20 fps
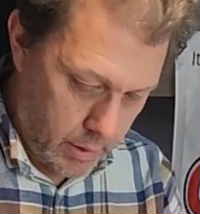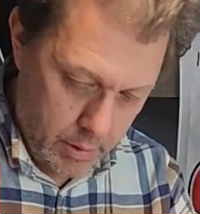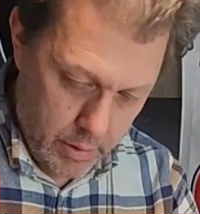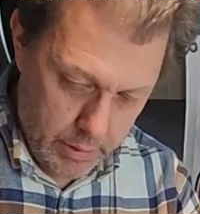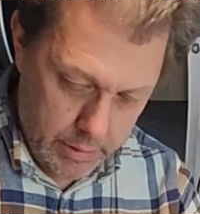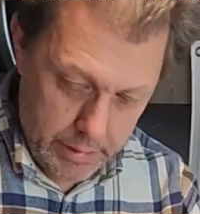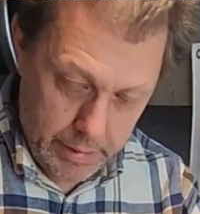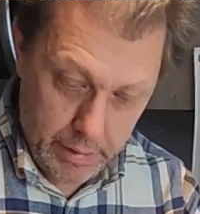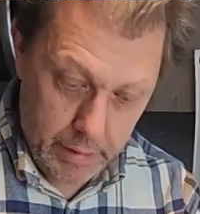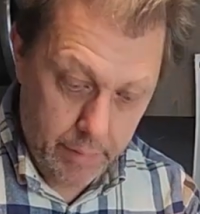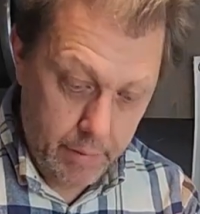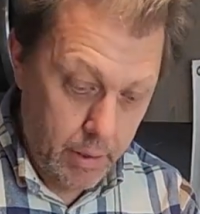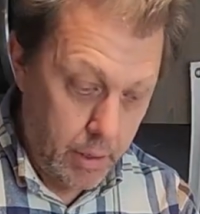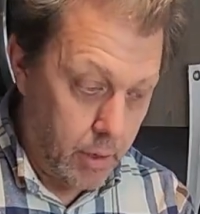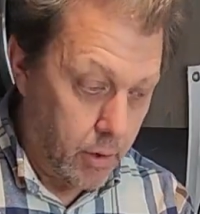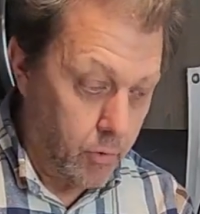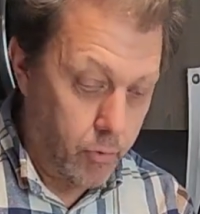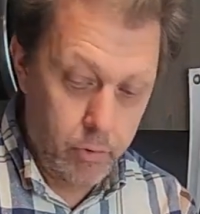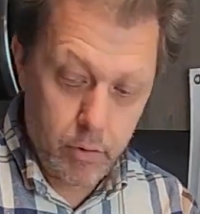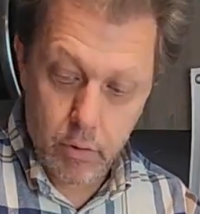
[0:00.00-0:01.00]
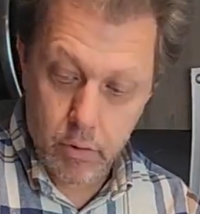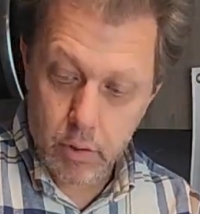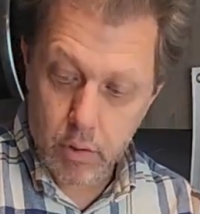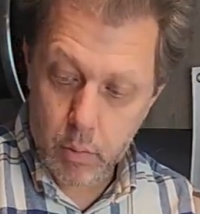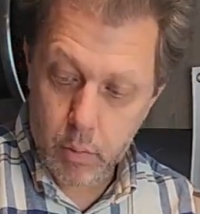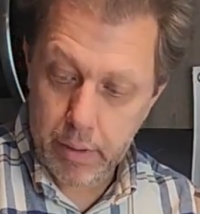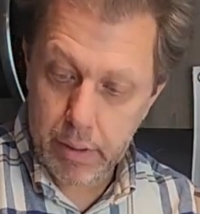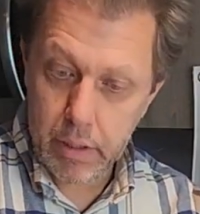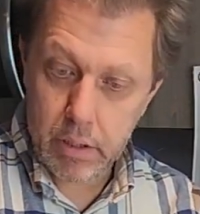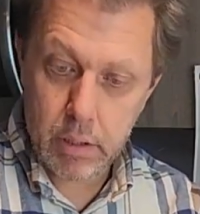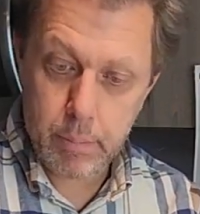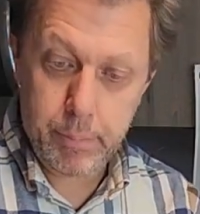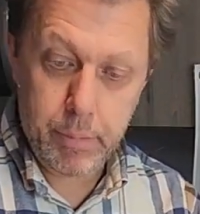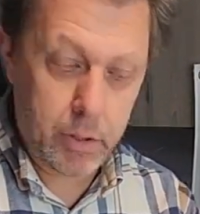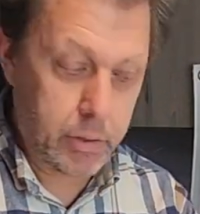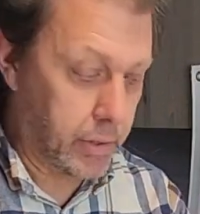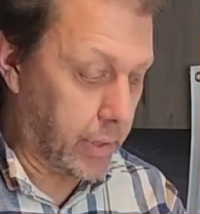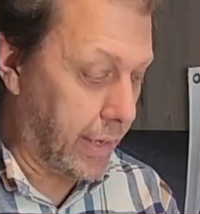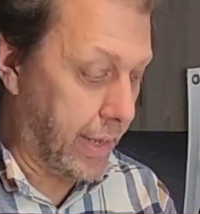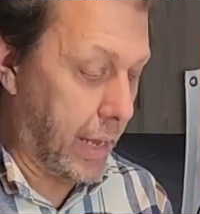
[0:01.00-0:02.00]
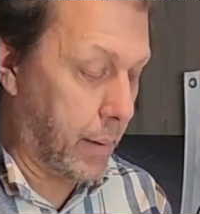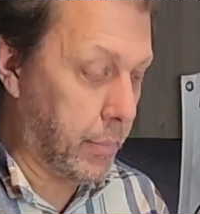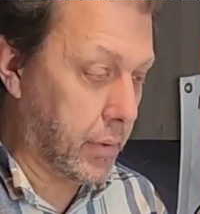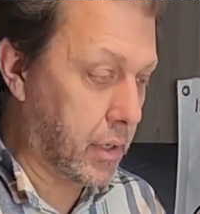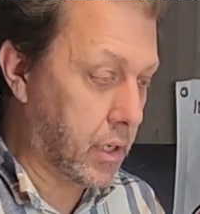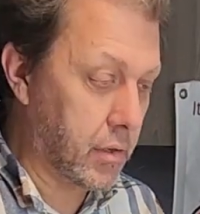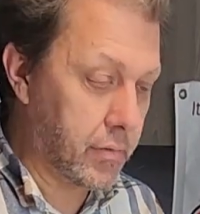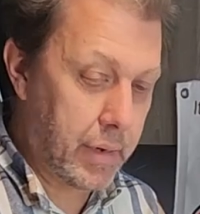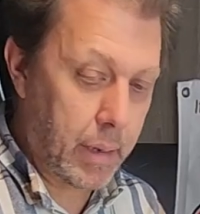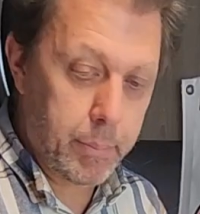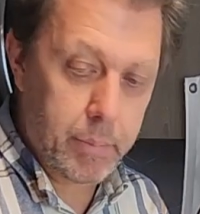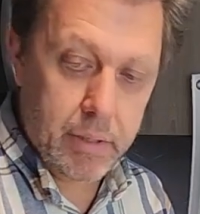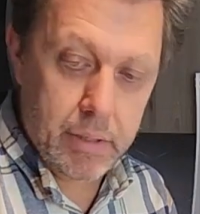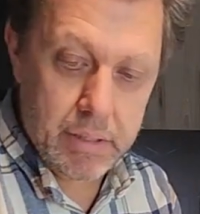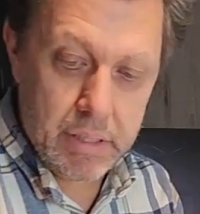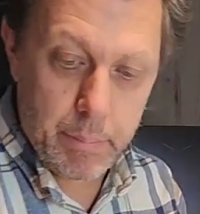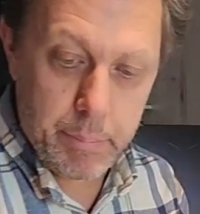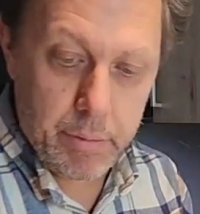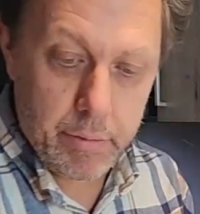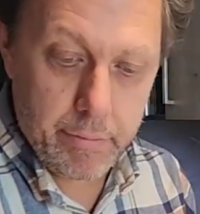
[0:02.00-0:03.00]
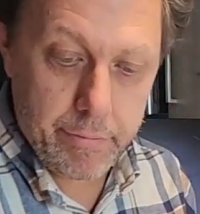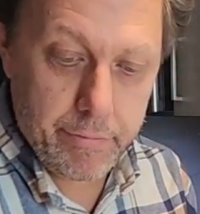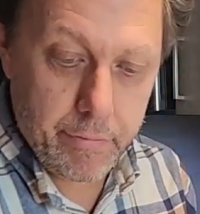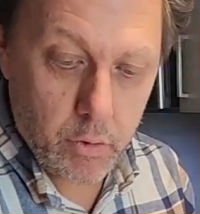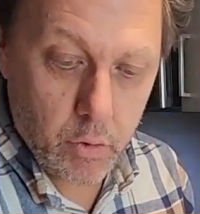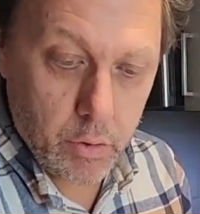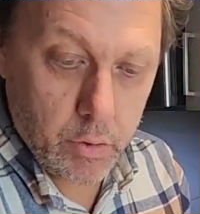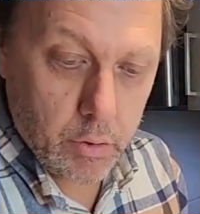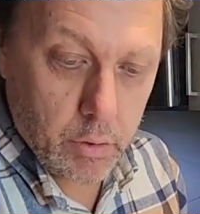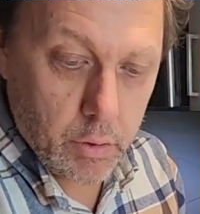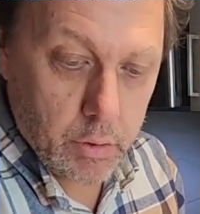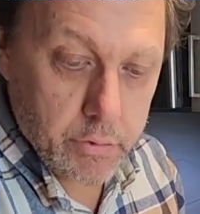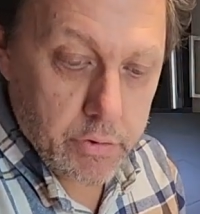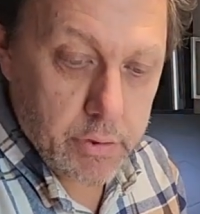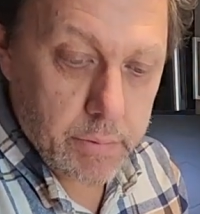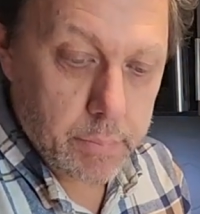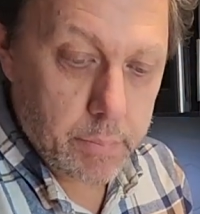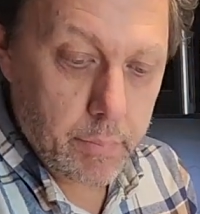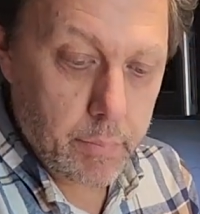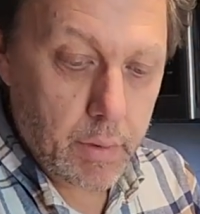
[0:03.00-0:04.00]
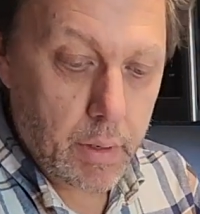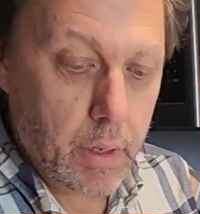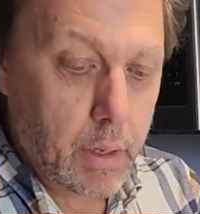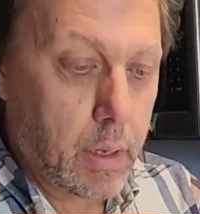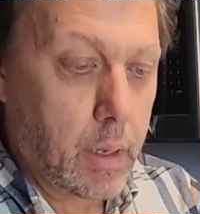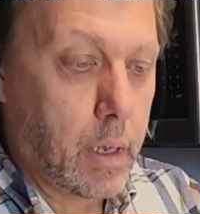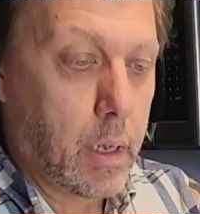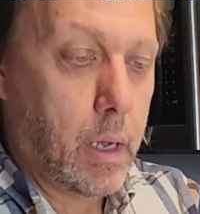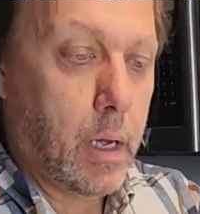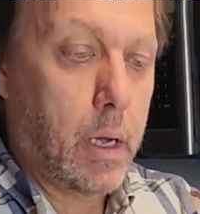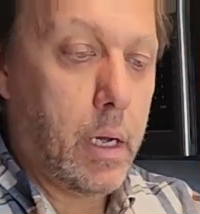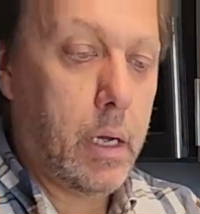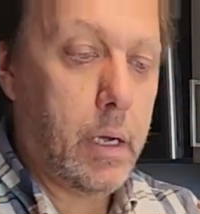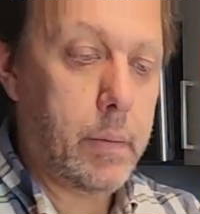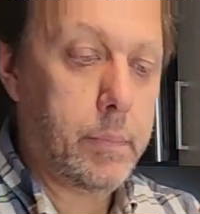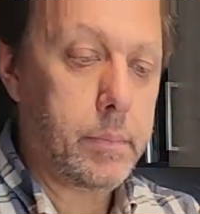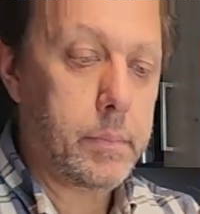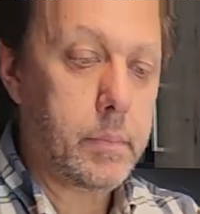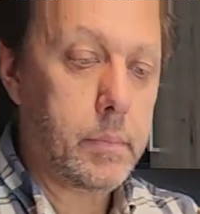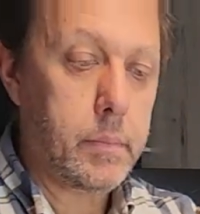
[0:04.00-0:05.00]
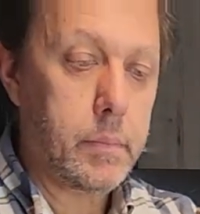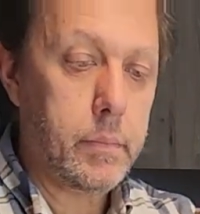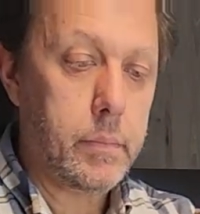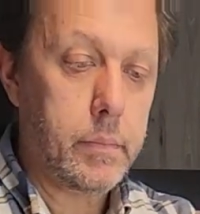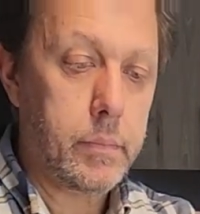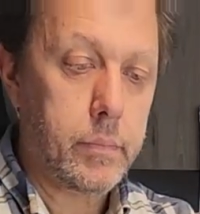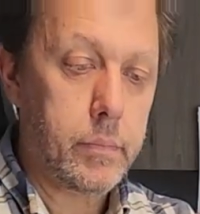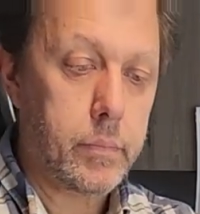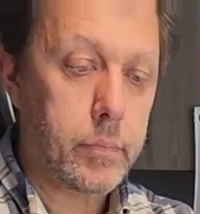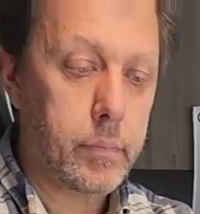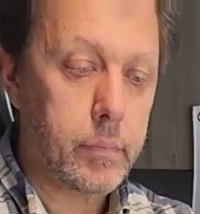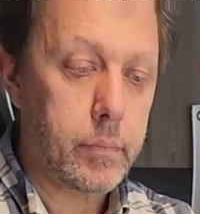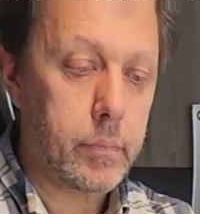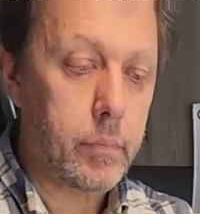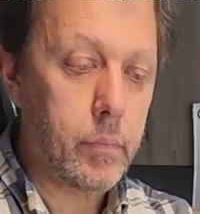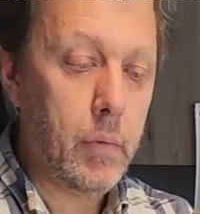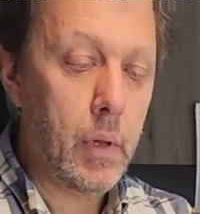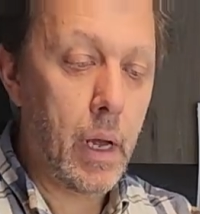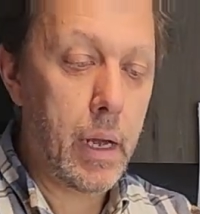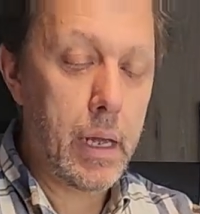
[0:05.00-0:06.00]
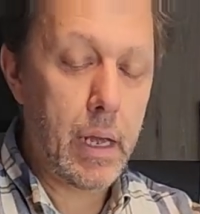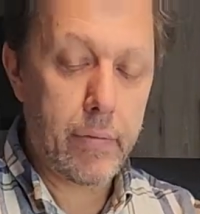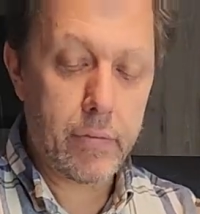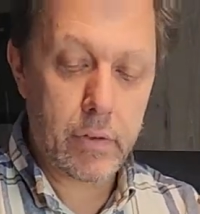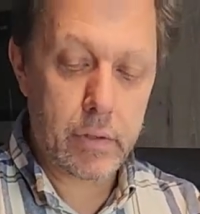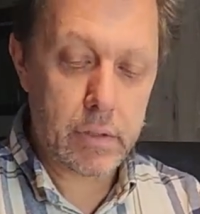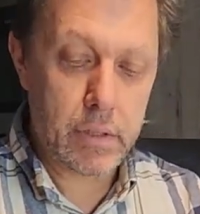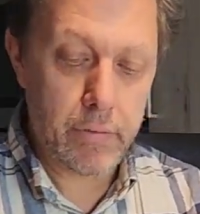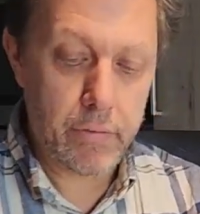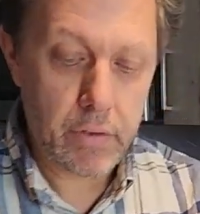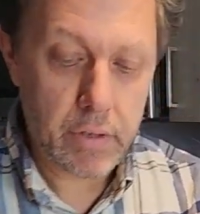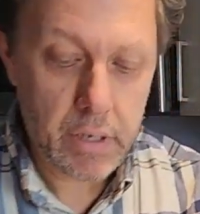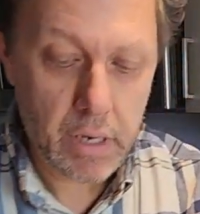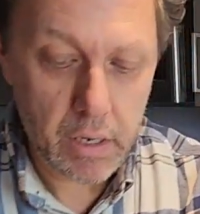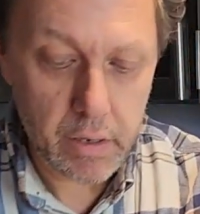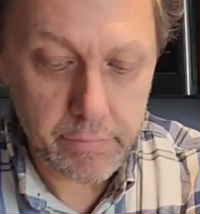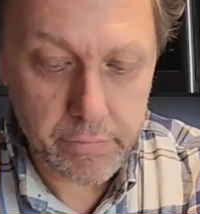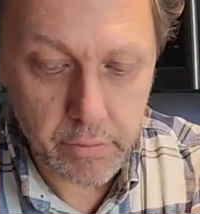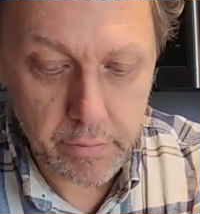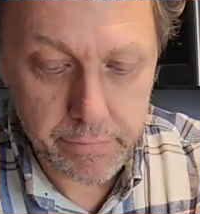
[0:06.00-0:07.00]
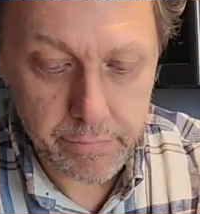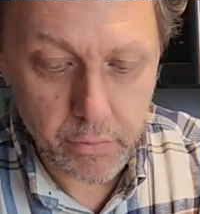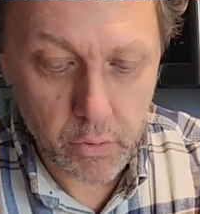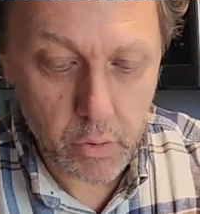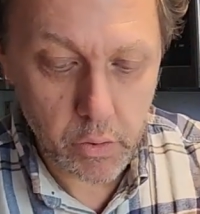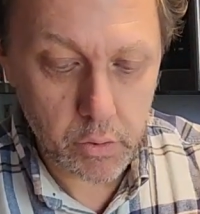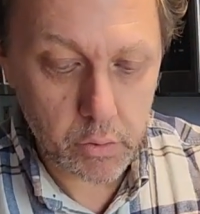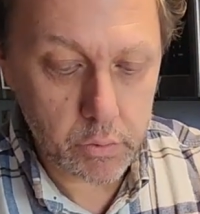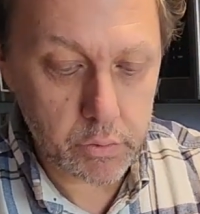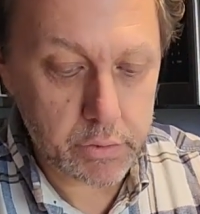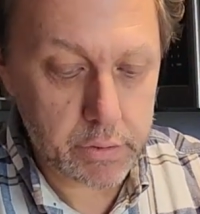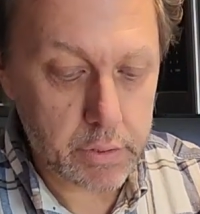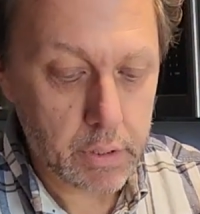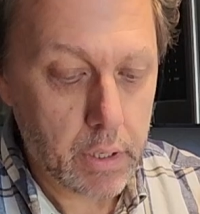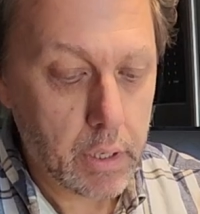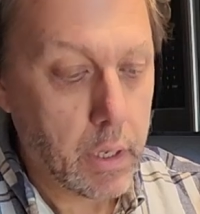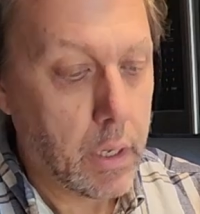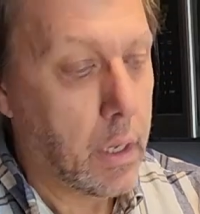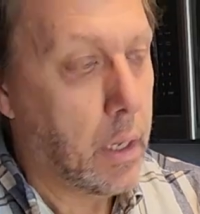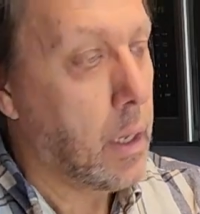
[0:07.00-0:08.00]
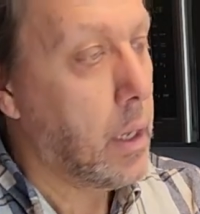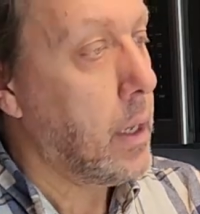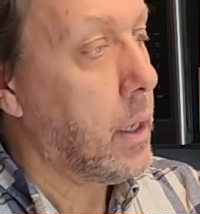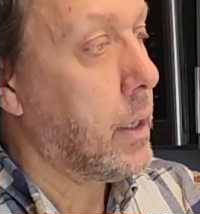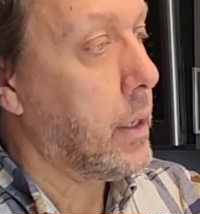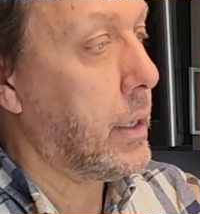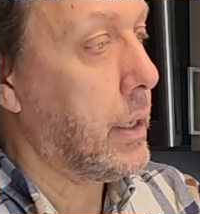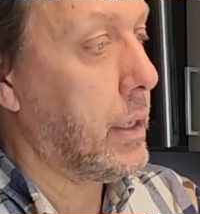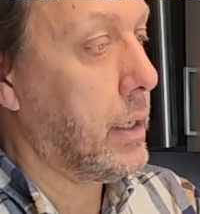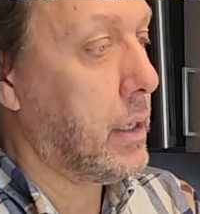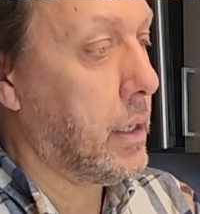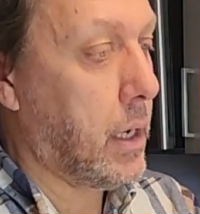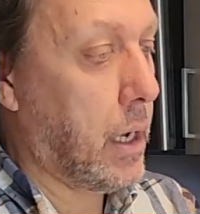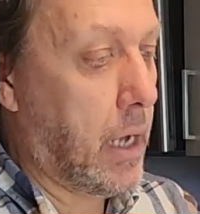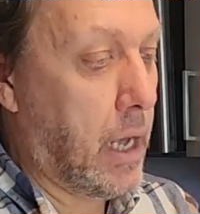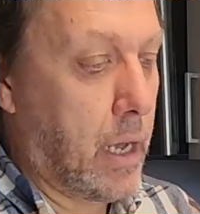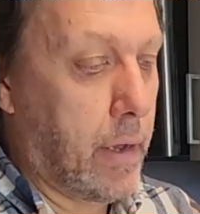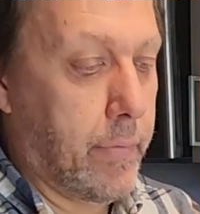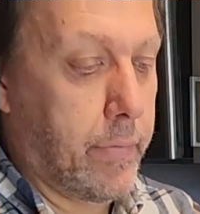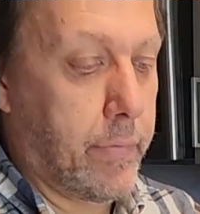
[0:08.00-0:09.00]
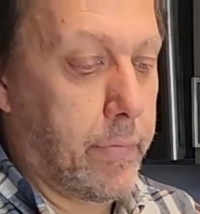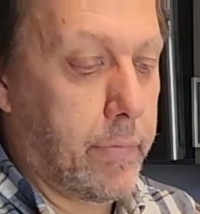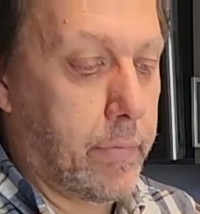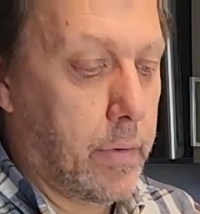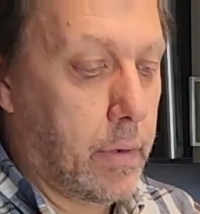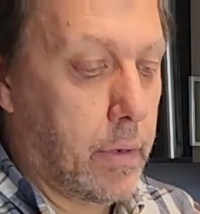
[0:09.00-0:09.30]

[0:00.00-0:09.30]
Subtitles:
Okay, real quick, because I am going to wrap these up in foils. I have different colourful foils here. I have